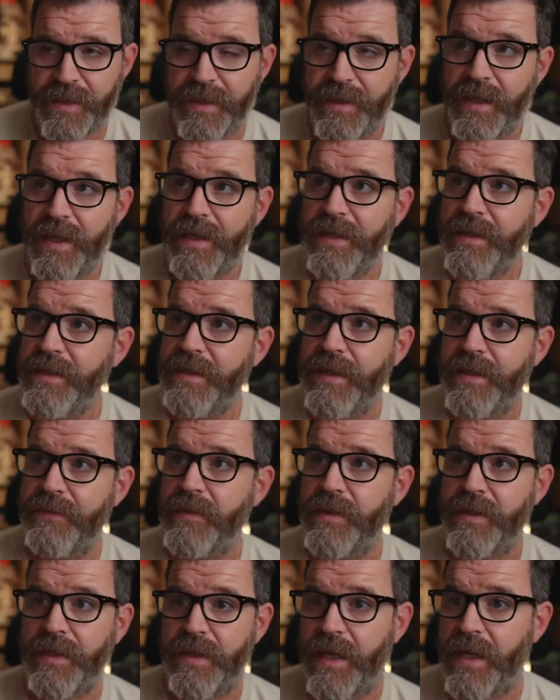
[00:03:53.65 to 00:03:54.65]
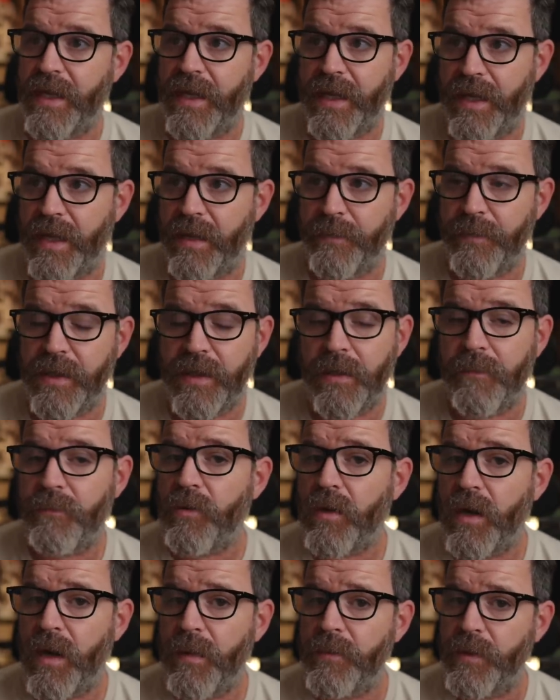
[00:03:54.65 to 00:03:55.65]
in any given day, I mean, I'm
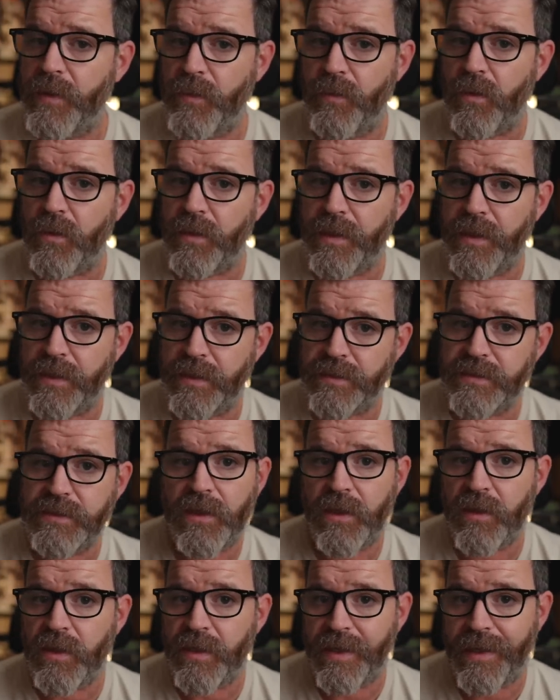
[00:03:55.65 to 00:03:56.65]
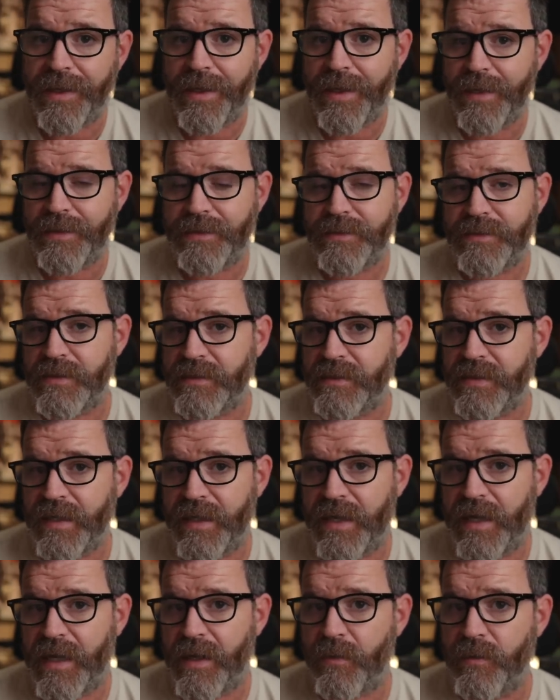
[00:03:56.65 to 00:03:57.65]
probably working a solid 8 to
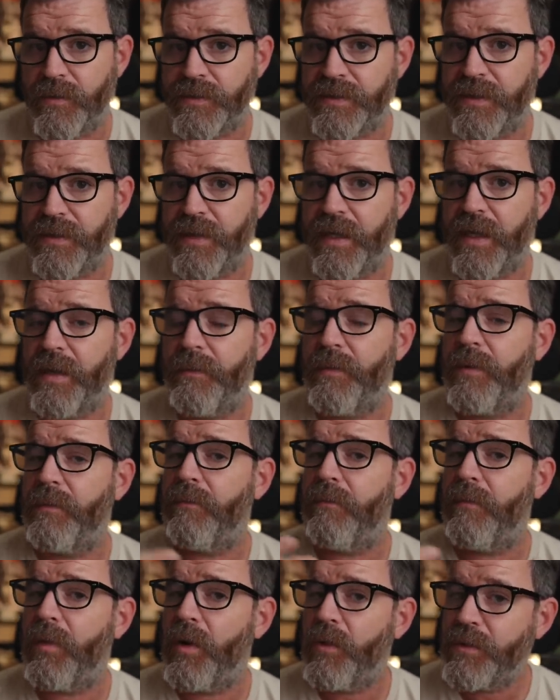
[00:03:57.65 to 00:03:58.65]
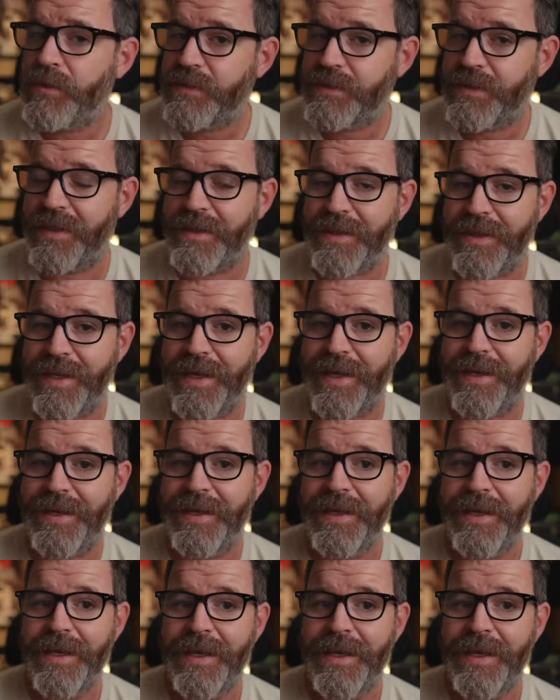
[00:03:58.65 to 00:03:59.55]
10 hours a day, but most of that